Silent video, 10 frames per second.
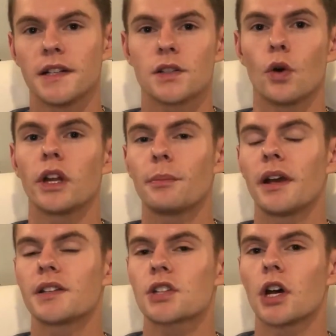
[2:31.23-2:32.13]
is only
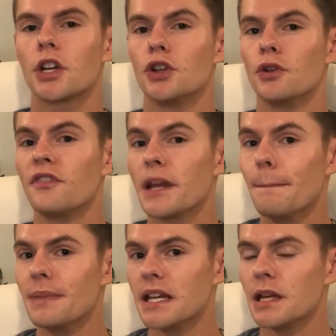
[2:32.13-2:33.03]
based on
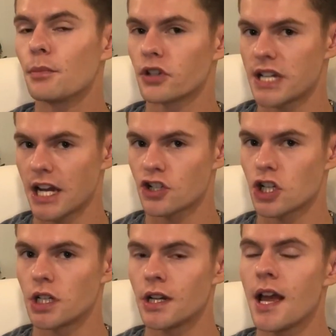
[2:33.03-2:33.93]
UVB
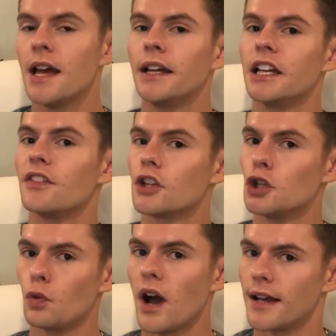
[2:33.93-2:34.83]
protection in the
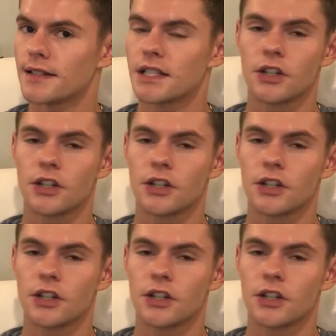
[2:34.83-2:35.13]
US.